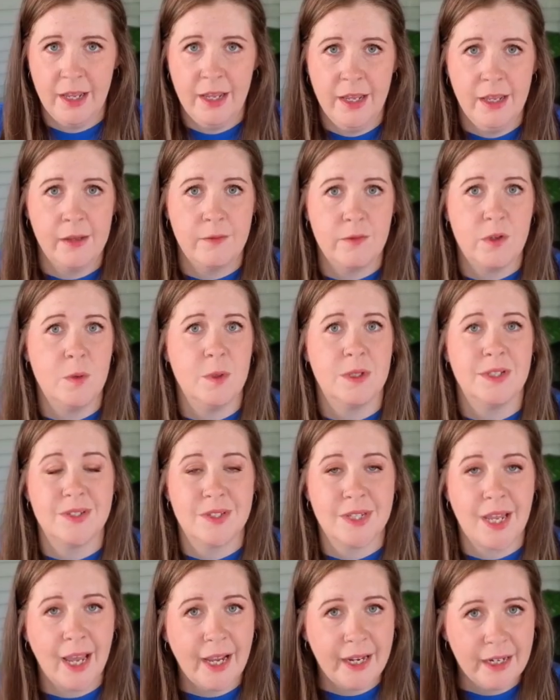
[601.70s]
If you
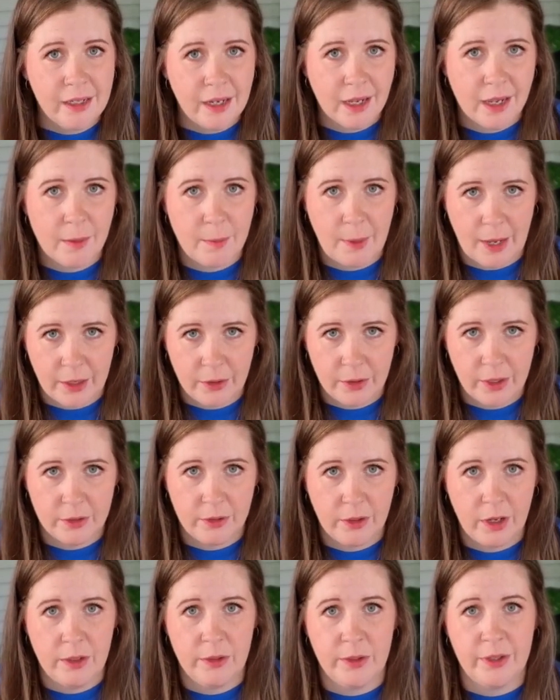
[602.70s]
assign a
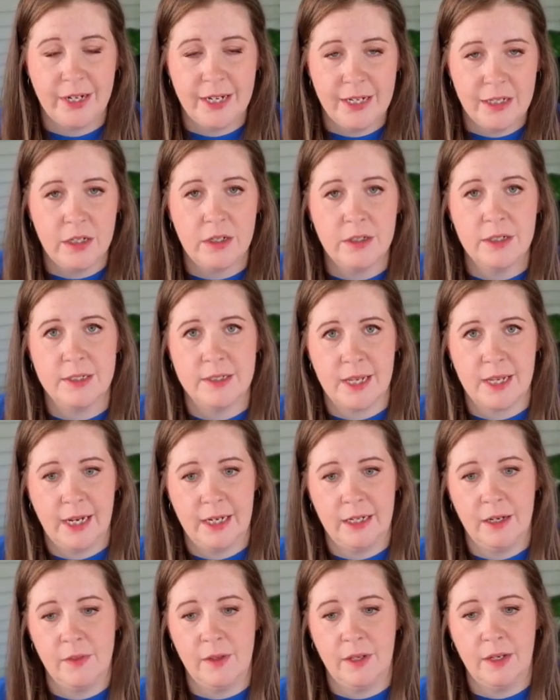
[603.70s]
background color in your
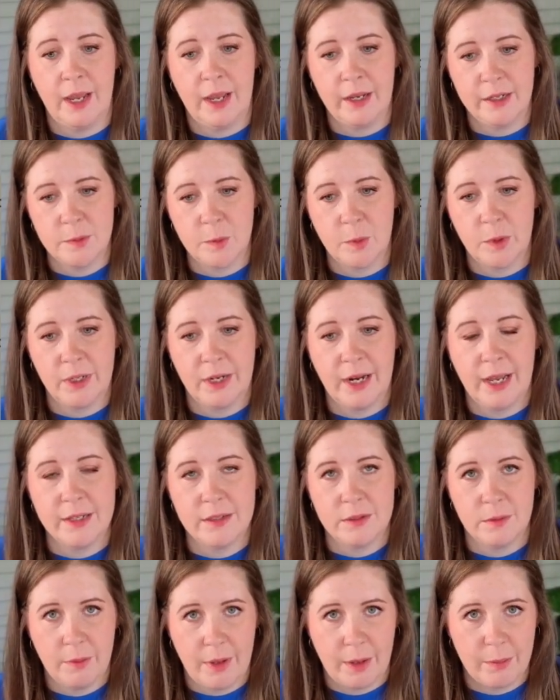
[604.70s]
design and then export it
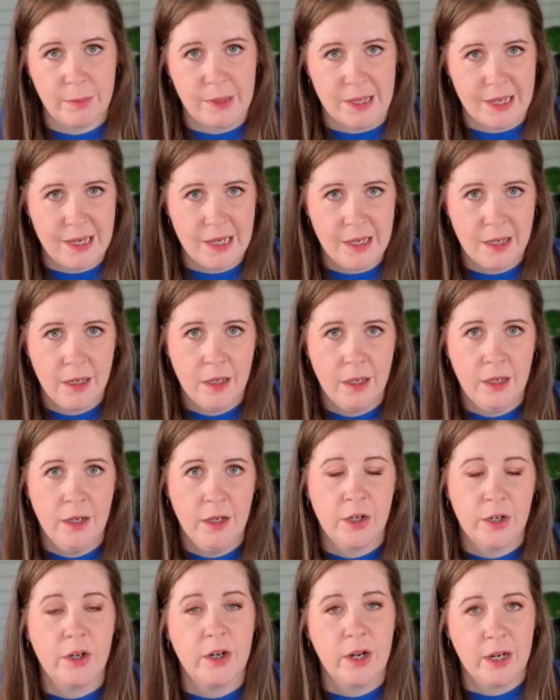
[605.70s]
as a WEBP,
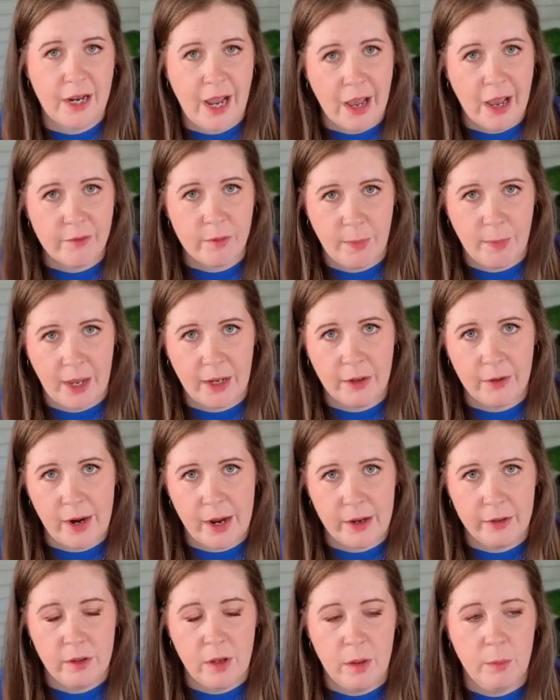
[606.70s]
you're going to have a
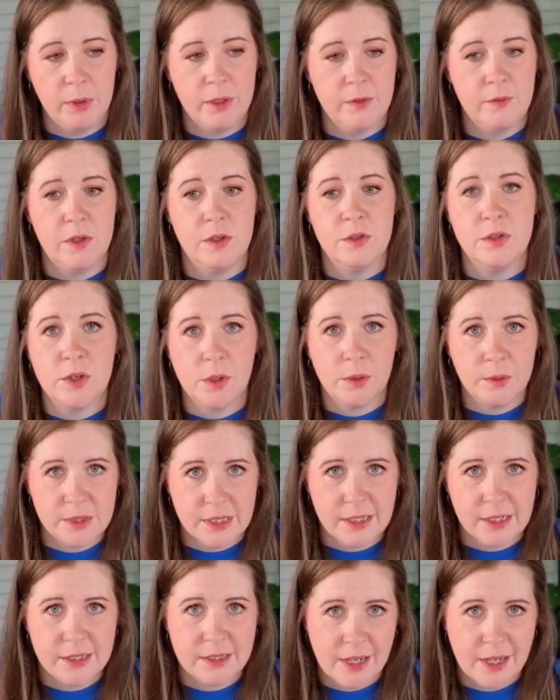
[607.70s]
background. But if you don't
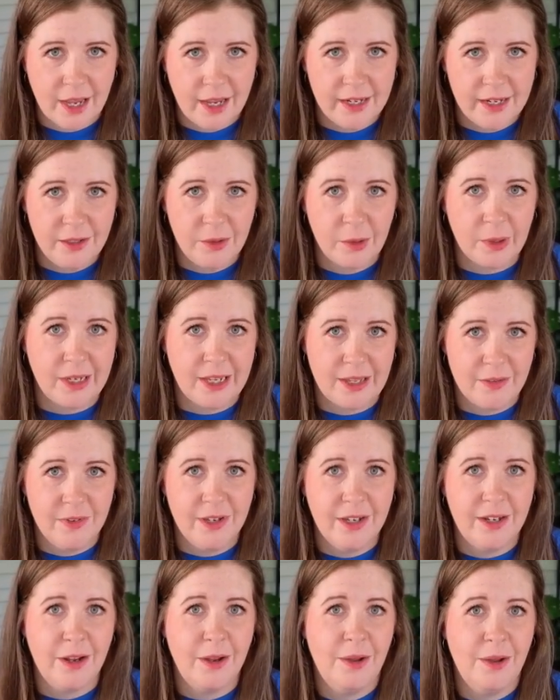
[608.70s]
assign or give
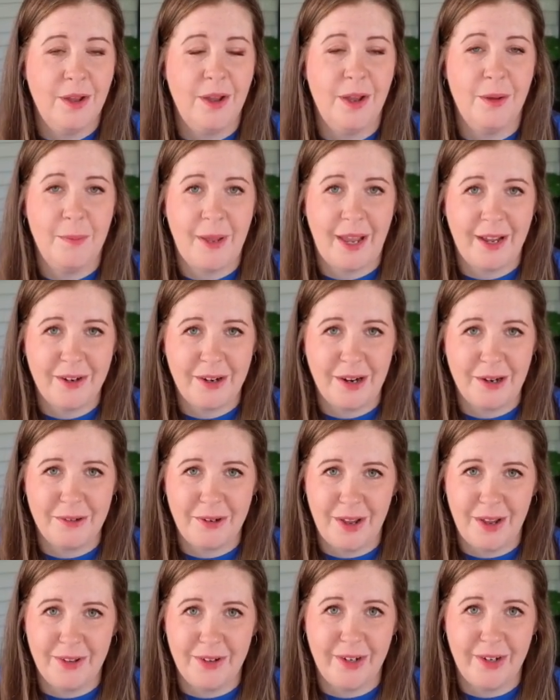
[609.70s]
it a background
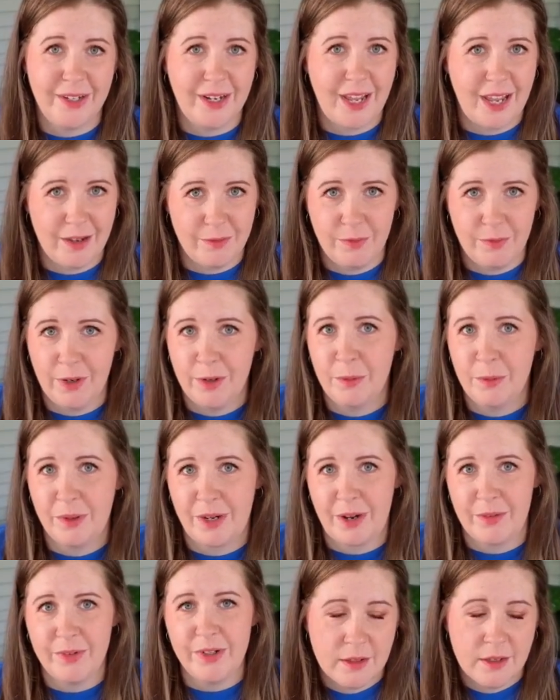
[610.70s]
color in Canva or
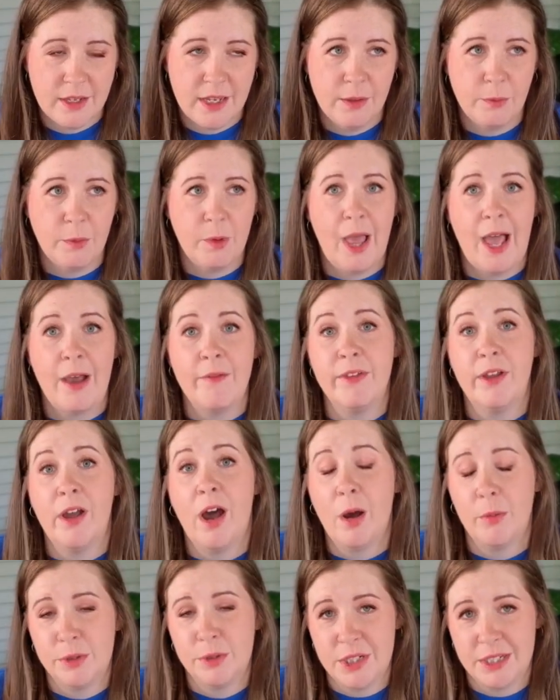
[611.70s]
whatever, it will have the
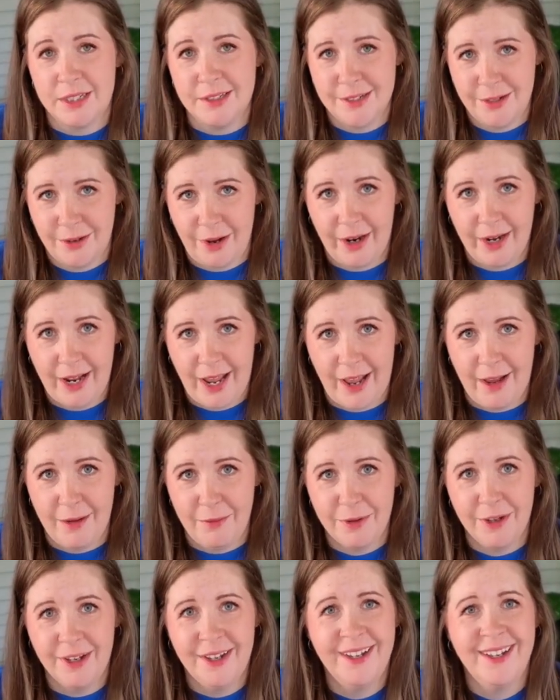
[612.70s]
option to not
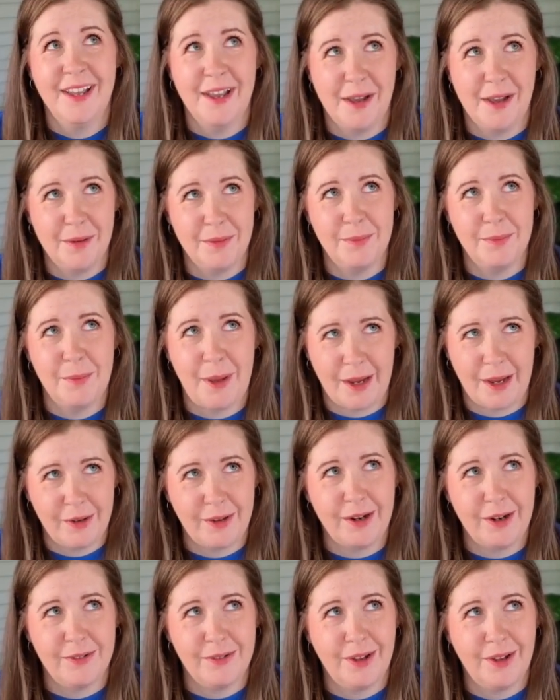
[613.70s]
have a
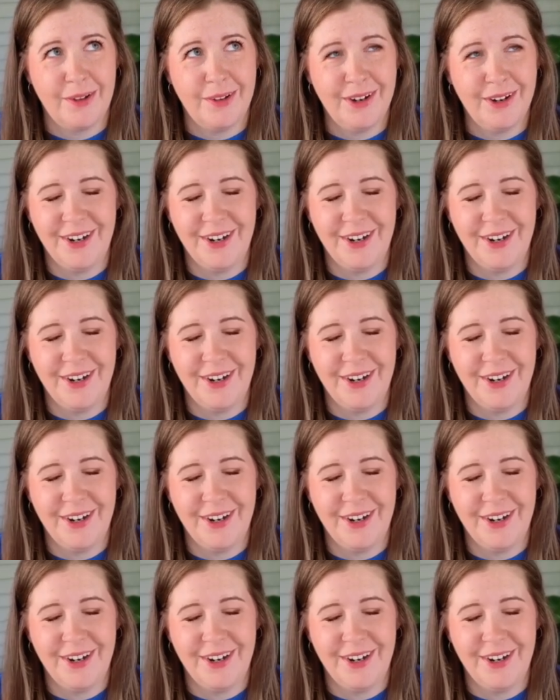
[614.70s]
background color.